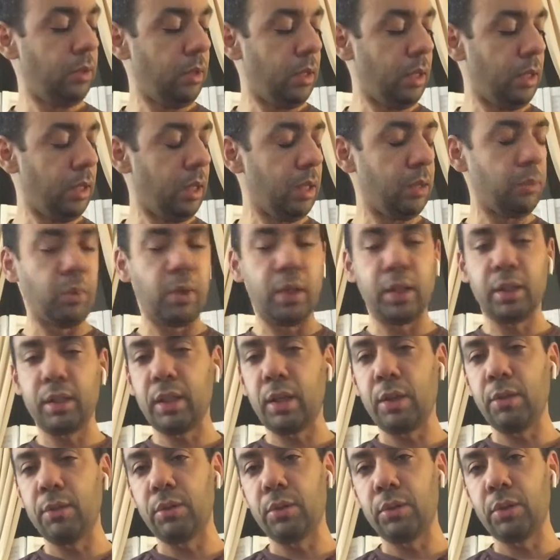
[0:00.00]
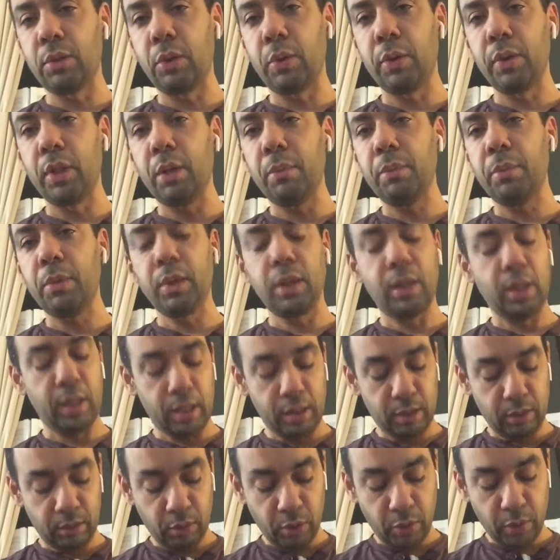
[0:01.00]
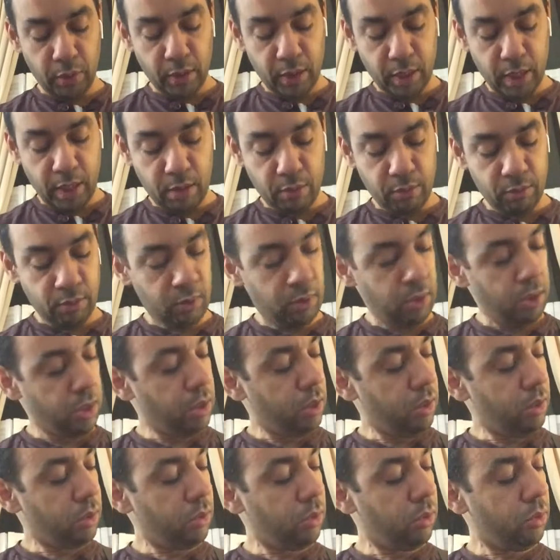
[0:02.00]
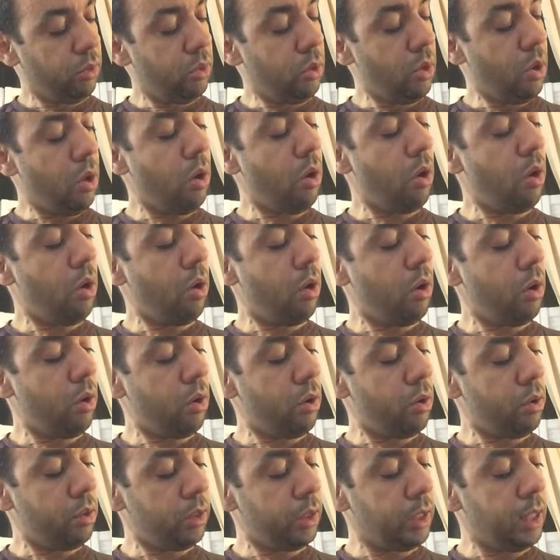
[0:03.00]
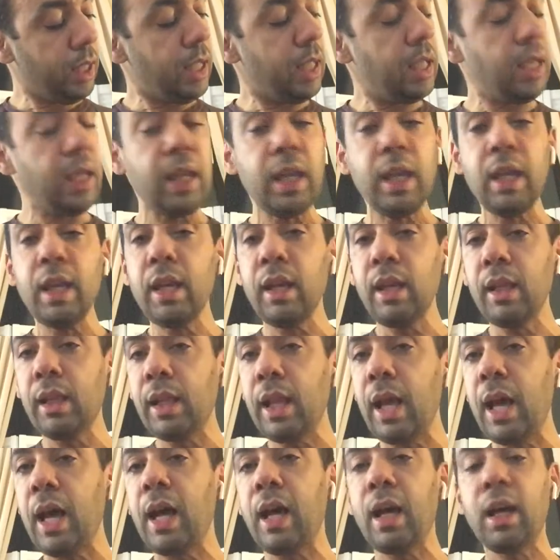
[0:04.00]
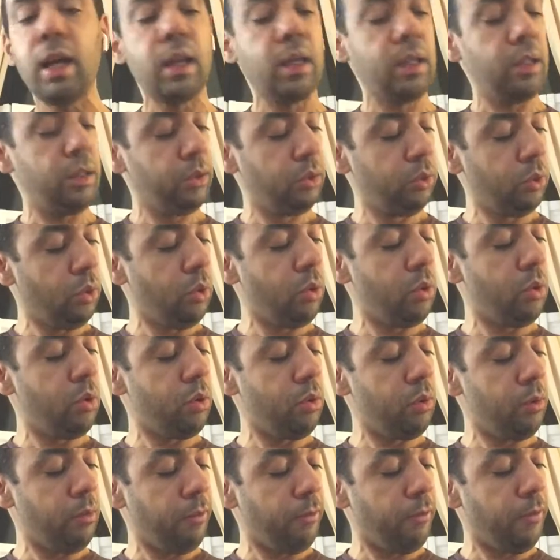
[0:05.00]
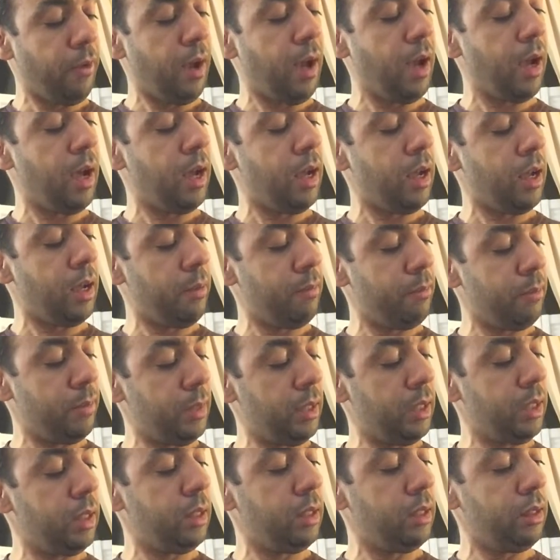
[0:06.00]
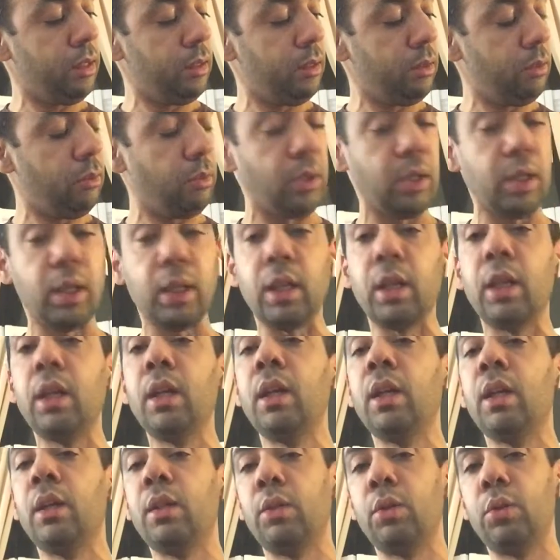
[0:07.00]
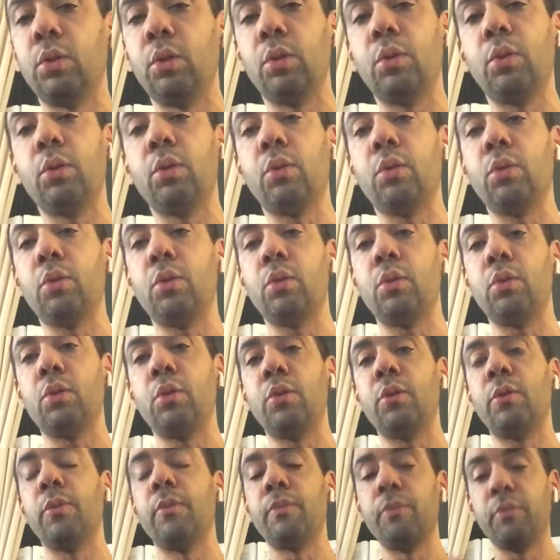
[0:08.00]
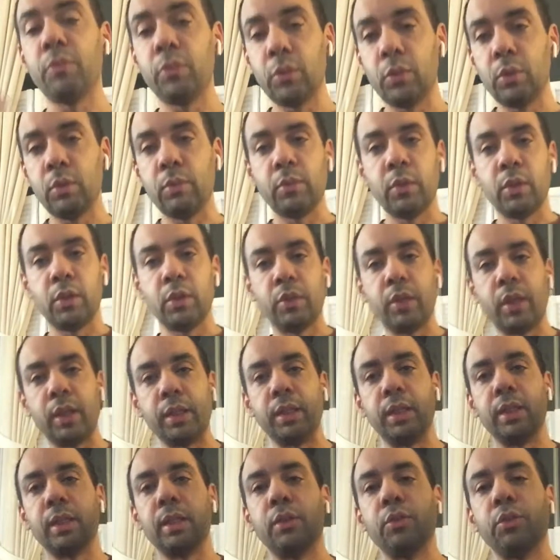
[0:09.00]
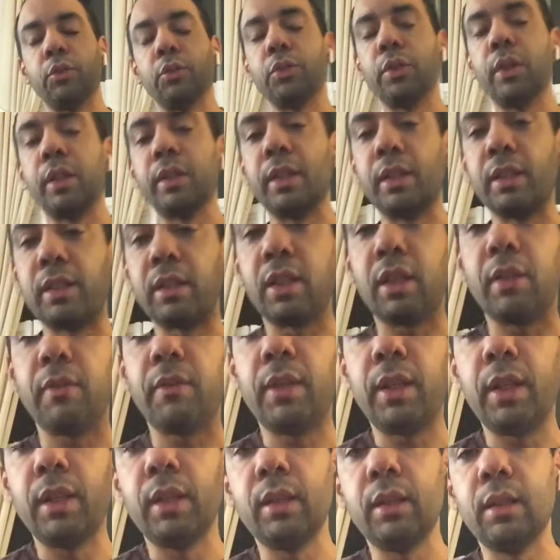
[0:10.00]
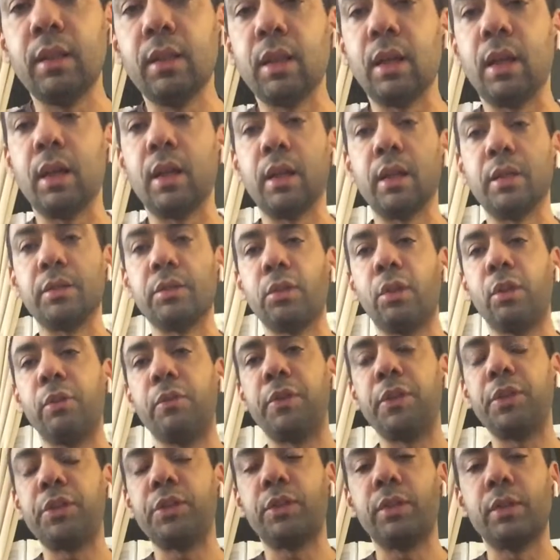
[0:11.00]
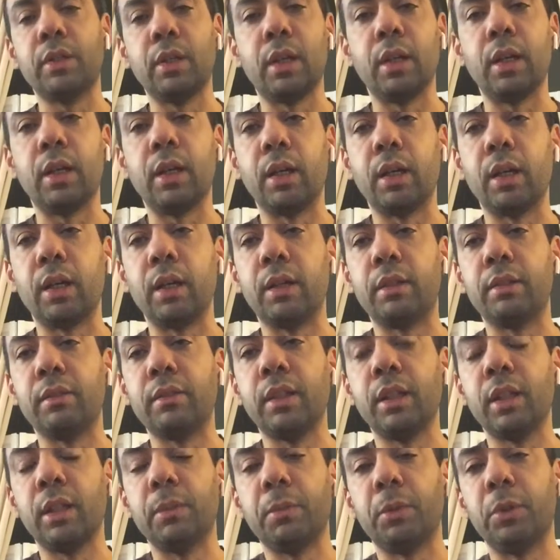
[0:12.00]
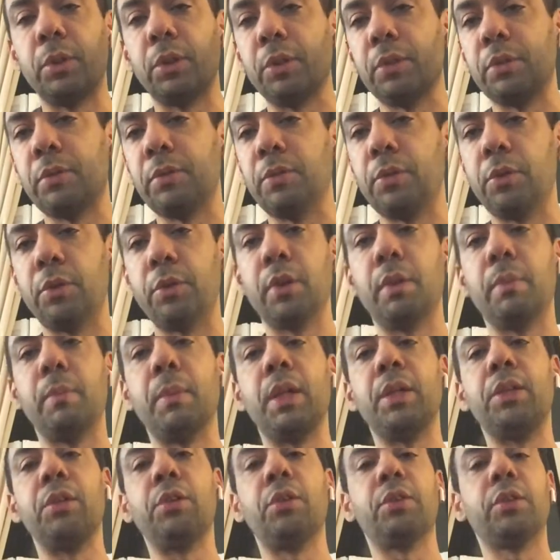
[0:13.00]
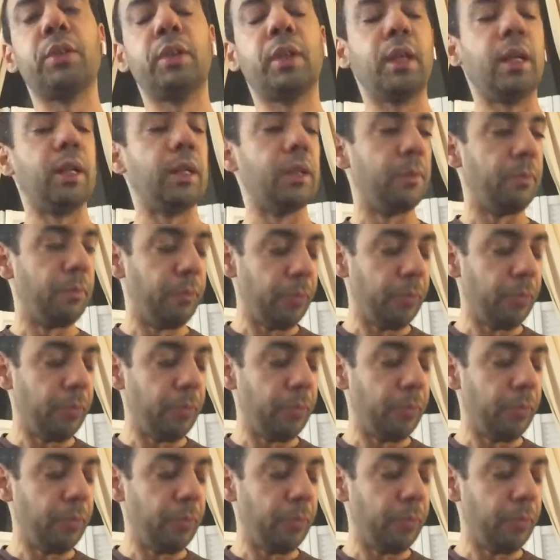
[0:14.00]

That's what it sounds going up and going down. Do, Ti, La, So, Fa, Mi, Re, Do. So that's it. Those are the 7 solfege syllables for the major scale.